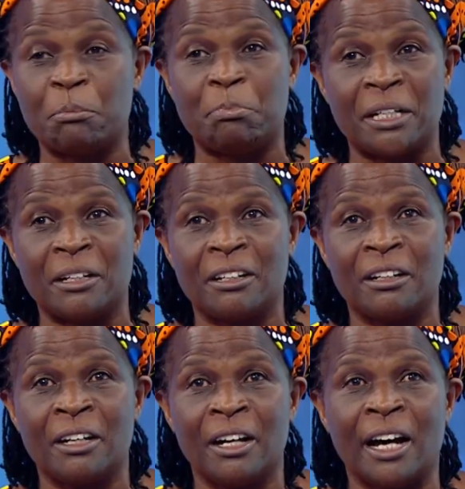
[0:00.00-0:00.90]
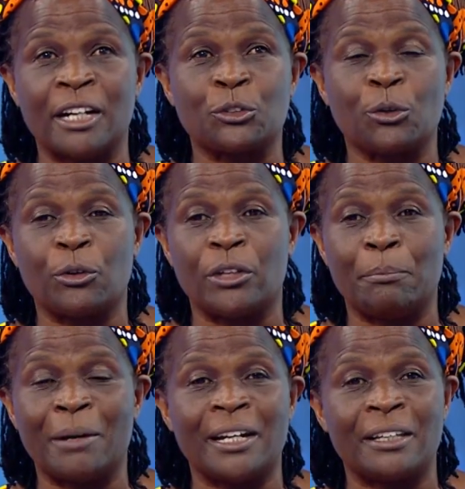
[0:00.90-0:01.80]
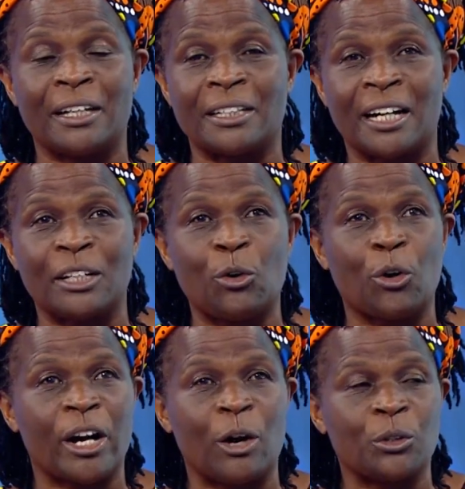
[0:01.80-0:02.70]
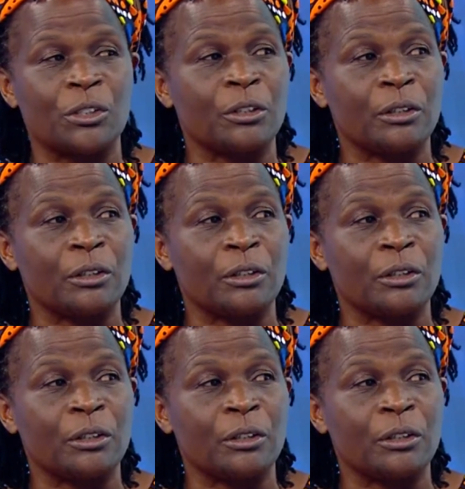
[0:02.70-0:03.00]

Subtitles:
big, and so the money that had gone out,